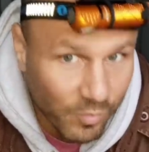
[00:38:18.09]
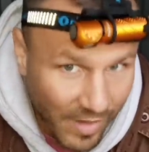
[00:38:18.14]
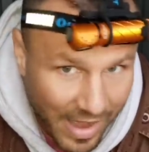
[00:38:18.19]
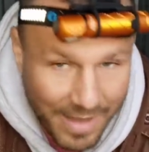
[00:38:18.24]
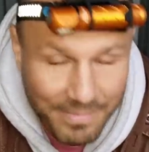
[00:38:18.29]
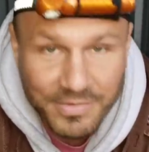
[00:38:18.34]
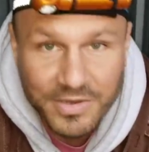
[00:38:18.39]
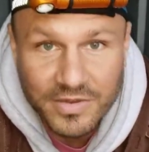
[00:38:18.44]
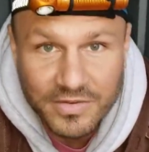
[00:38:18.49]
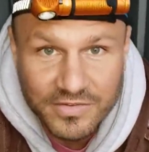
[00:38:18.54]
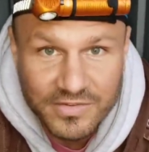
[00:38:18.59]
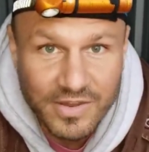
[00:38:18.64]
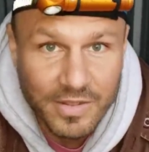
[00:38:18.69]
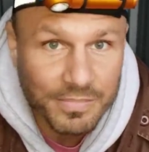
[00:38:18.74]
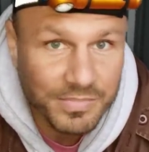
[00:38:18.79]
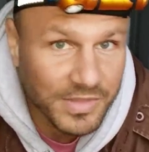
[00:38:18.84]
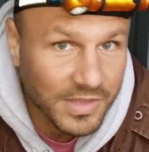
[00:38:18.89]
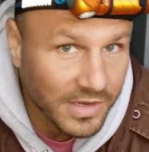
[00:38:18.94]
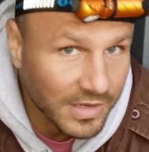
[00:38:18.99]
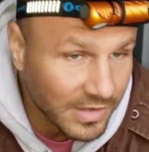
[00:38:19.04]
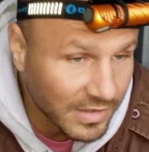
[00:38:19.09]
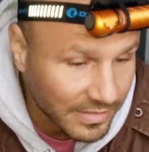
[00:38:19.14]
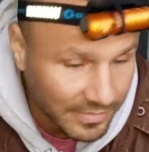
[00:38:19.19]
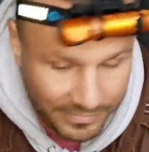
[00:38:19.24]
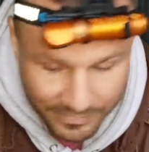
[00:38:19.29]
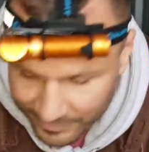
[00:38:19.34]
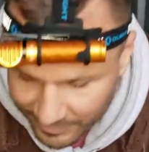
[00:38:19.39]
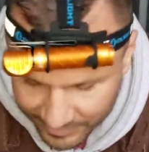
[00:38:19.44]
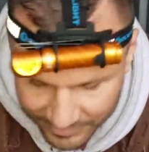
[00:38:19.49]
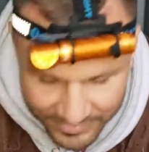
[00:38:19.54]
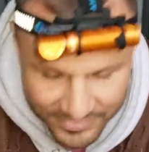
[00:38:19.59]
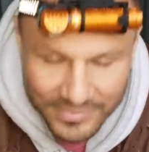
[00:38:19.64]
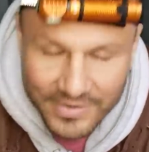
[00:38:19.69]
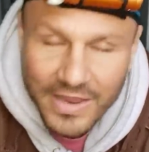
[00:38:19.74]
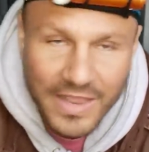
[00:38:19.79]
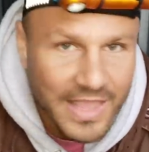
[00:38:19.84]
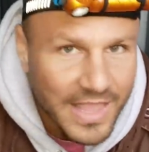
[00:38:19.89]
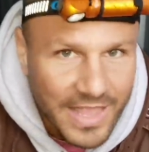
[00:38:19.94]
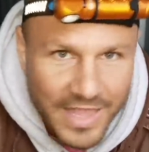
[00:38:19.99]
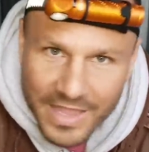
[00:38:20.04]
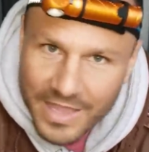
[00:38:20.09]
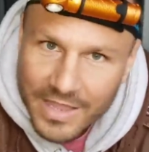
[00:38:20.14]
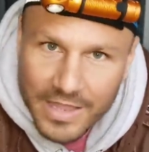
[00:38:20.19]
it's wrapped in something, it's...